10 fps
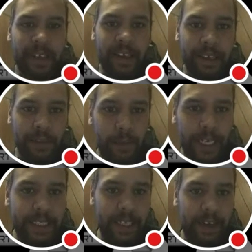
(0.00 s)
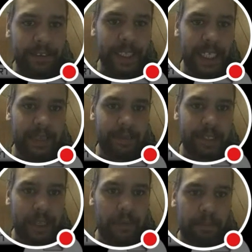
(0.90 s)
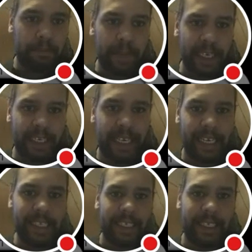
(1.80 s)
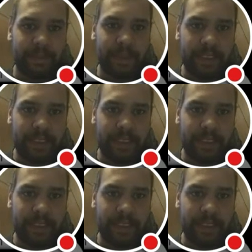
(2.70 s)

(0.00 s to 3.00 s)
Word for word: The rest of them don't mean anything to me.